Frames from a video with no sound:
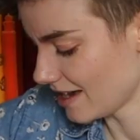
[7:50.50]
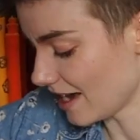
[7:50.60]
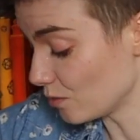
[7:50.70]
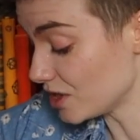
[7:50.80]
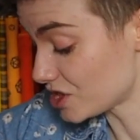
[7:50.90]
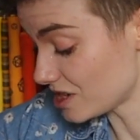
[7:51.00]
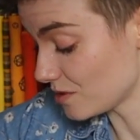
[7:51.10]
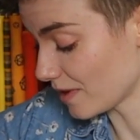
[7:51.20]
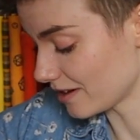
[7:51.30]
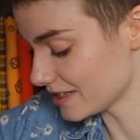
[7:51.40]
And when she
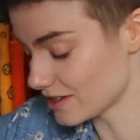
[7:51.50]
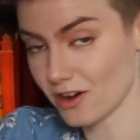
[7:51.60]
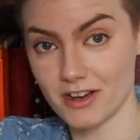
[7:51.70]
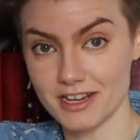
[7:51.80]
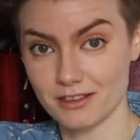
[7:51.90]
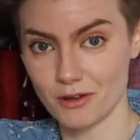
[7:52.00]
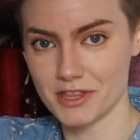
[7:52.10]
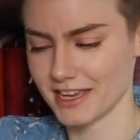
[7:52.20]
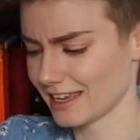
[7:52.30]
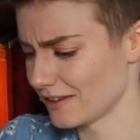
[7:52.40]
wears the gaudy
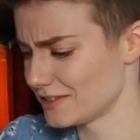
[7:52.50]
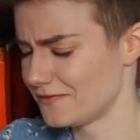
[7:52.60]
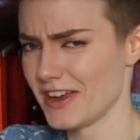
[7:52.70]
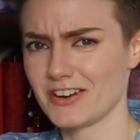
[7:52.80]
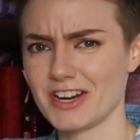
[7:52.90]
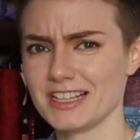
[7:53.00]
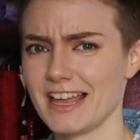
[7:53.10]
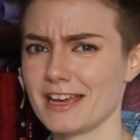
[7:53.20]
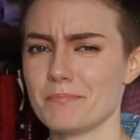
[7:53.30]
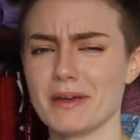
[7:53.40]
clothing, it gives very
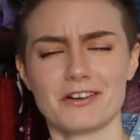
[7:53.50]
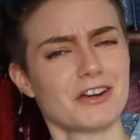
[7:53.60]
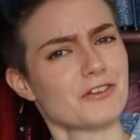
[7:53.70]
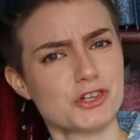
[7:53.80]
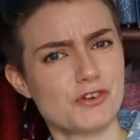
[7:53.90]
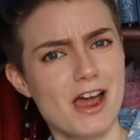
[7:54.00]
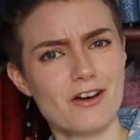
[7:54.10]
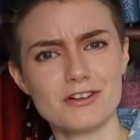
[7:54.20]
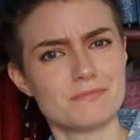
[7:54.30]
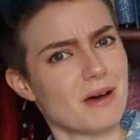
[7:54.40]
like burial
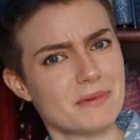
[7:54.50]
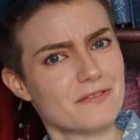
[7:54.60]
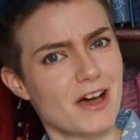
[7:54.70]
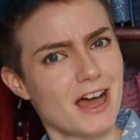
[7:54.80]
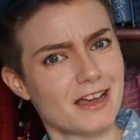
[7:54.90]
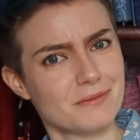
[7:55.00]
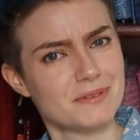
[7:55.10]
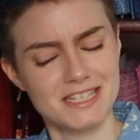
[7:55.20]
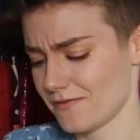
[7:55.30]
shroud mummy vibes.